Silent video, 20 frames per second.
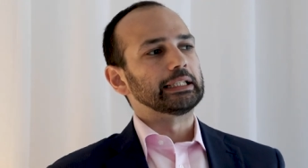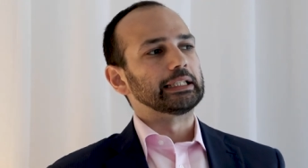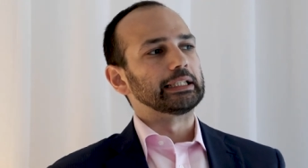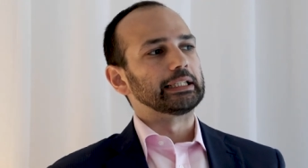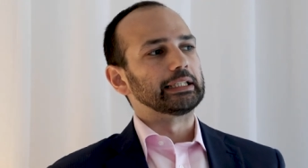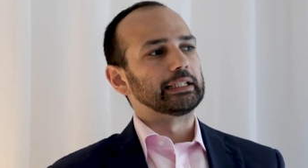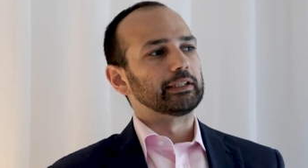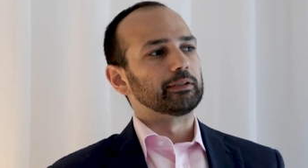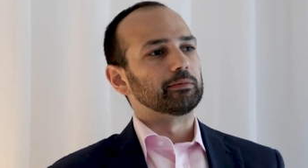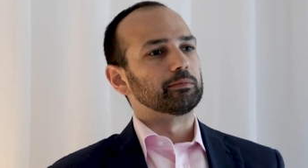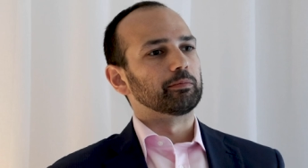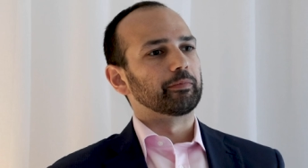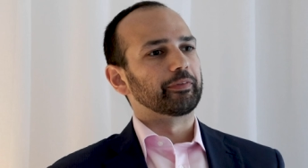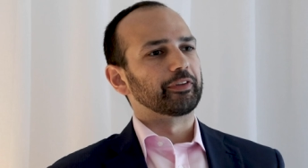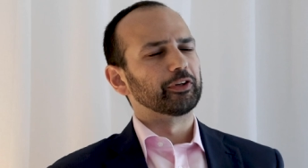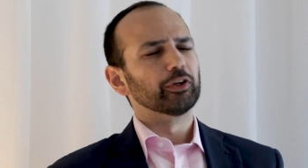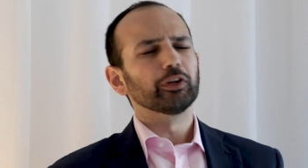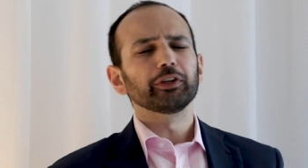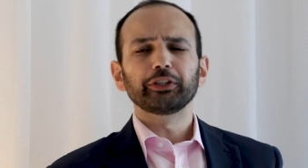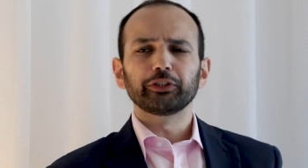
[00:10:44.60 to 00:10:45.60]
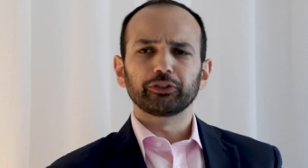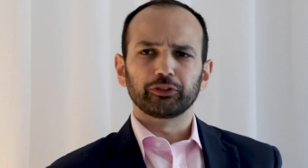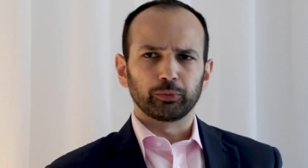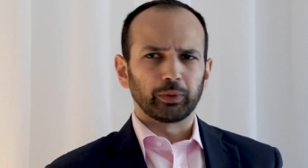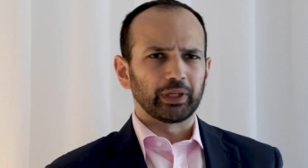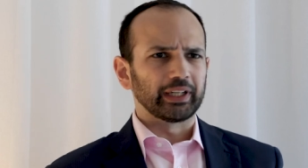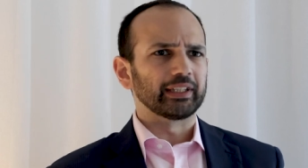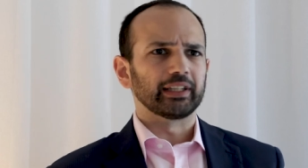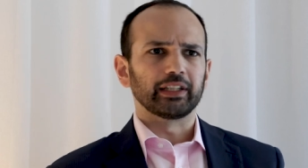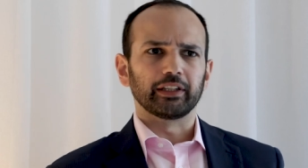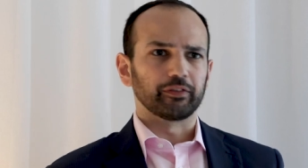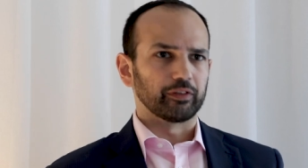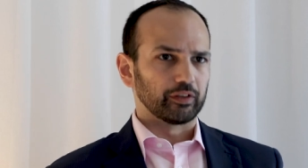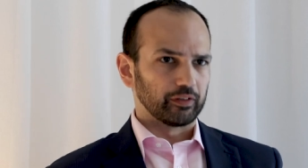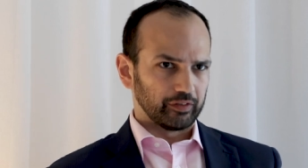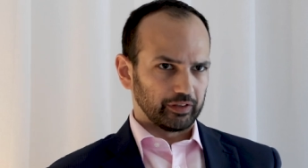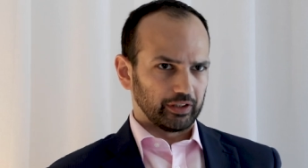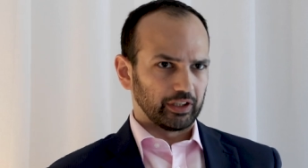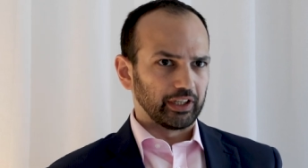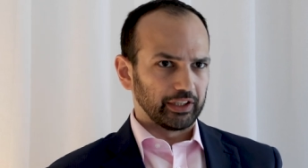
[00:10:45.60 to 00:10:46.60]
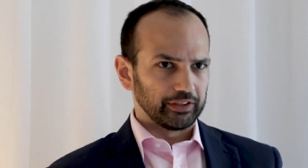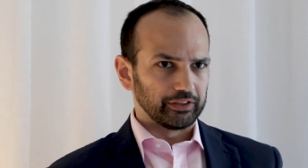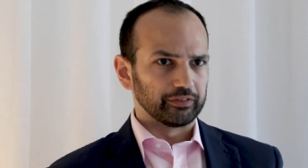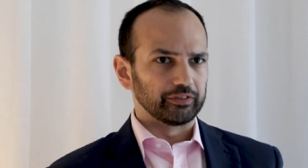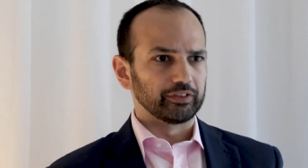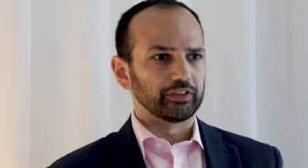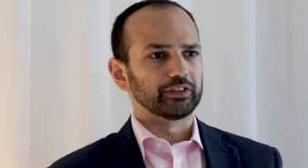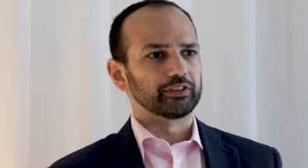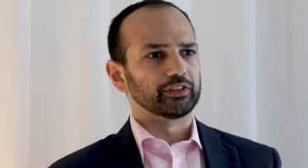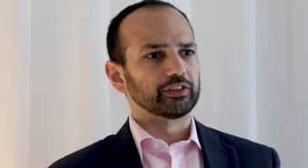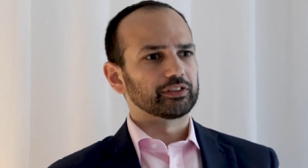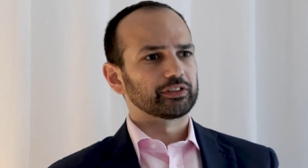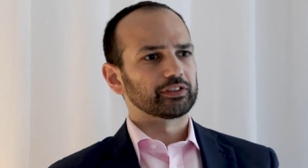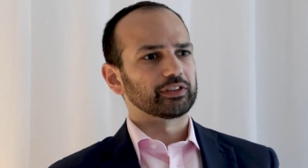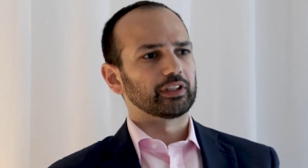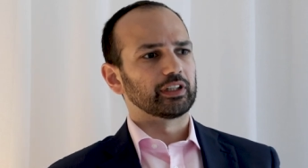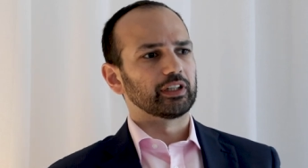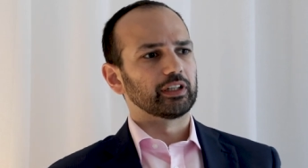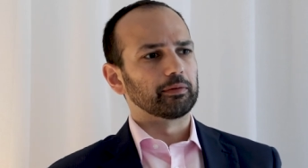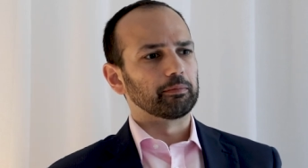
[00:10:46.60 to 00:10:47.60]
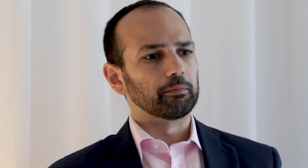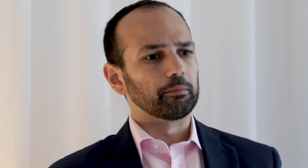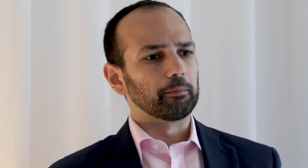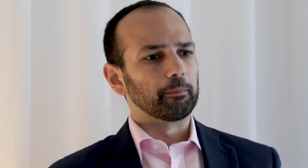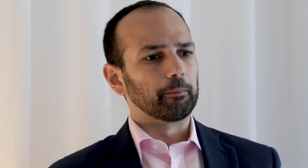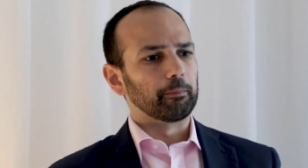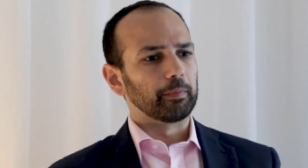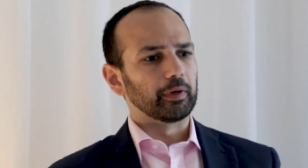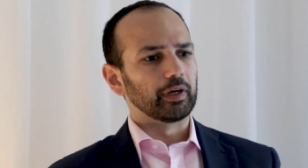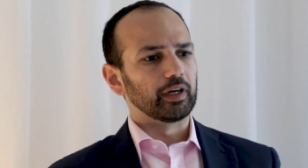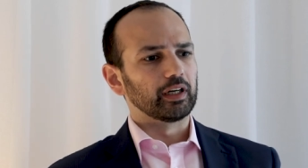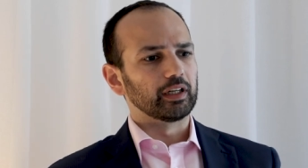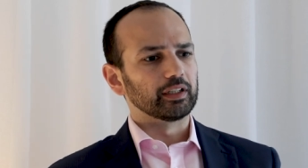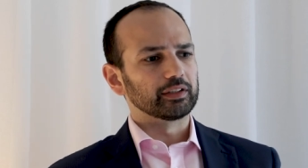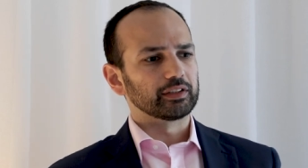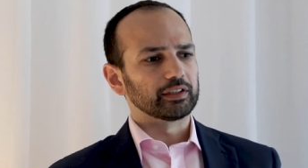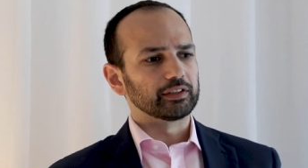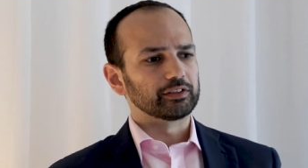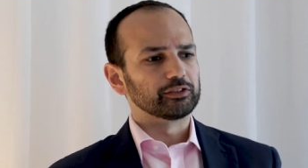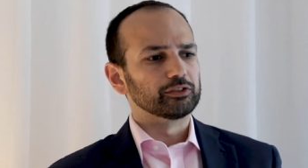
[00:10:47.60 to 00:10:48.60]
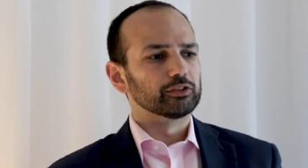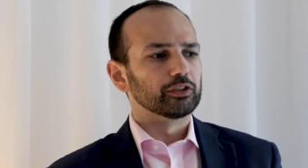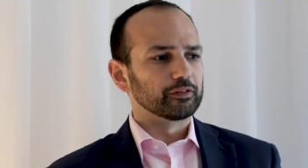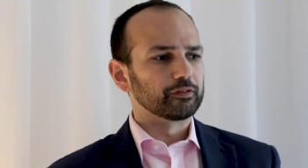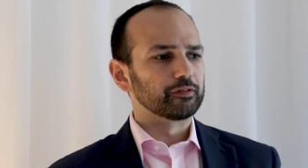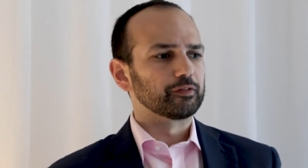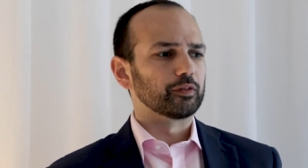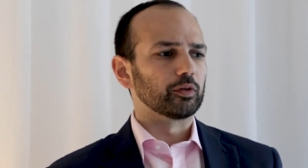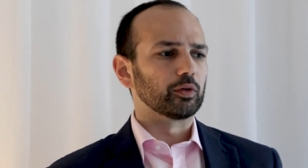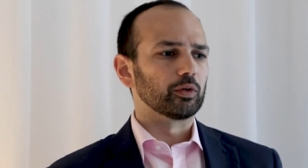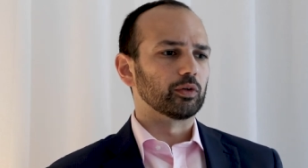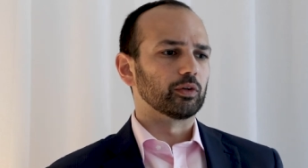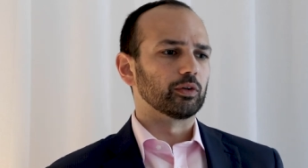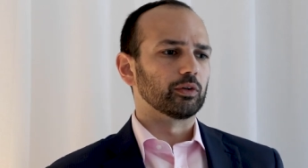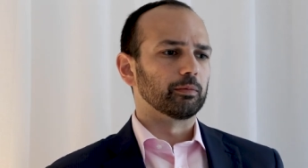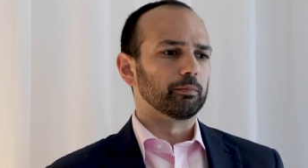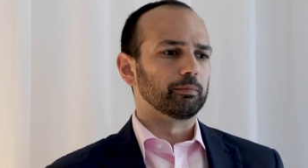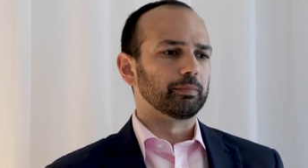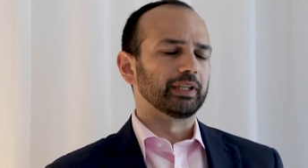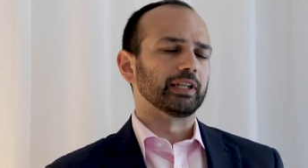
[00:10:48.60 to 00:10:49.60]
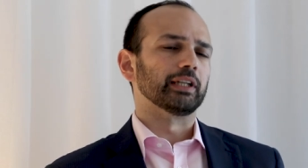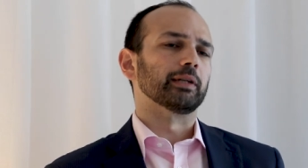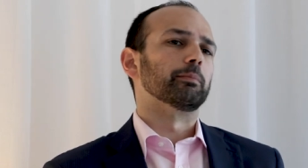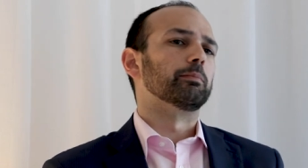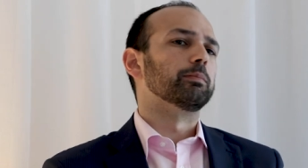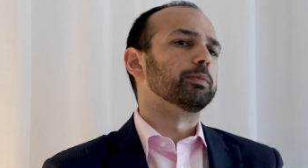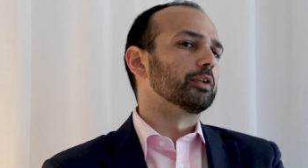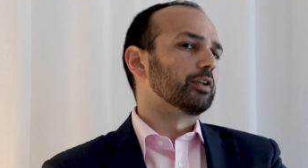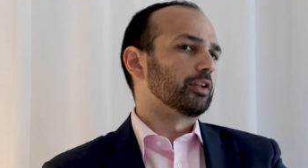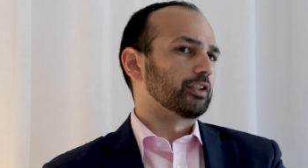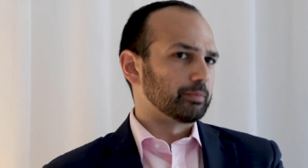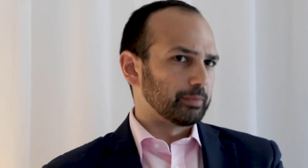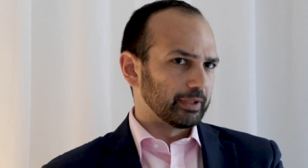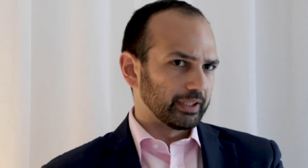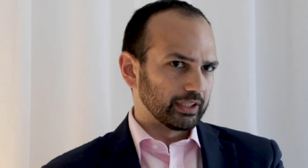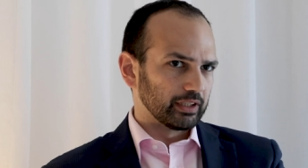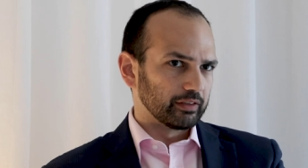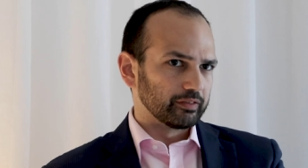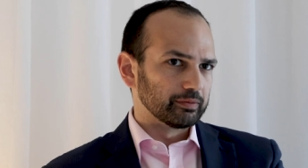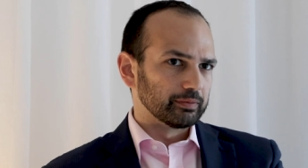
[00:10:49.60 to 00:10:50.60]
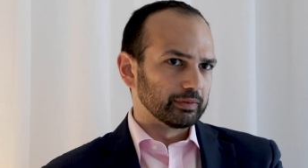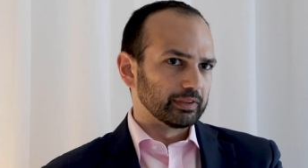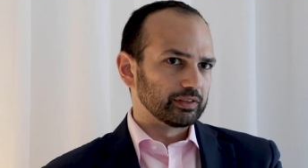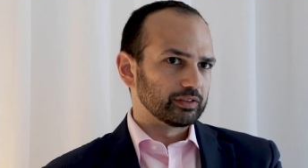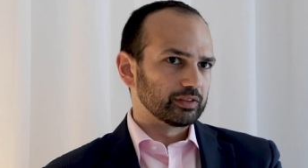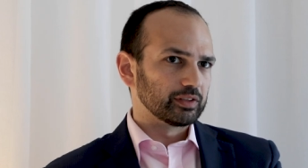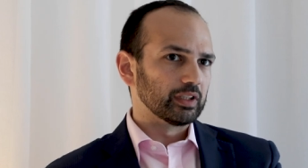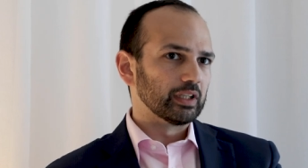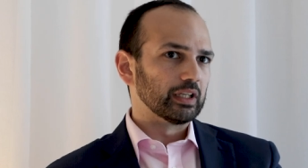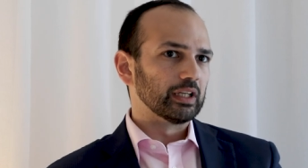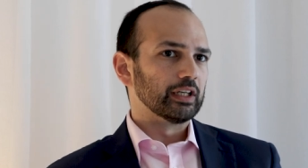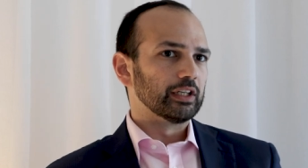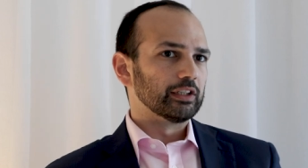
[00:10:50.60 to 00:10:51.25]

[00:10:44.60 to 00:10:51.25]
Um, they're not used widely for a variety of reasons, um, but it's not for being blocked by governments.